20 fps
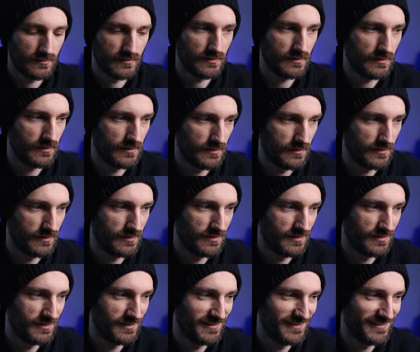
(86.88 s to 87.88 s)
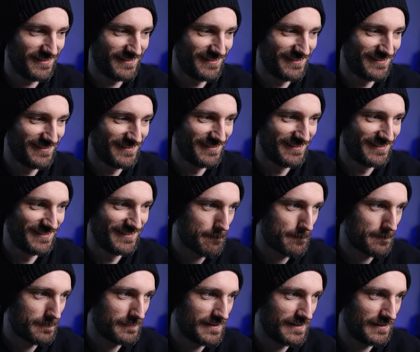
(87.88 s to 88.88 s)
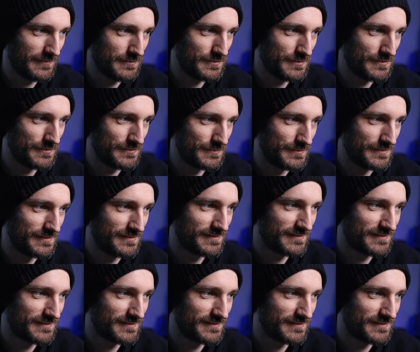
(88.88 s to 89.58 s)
how do you do it?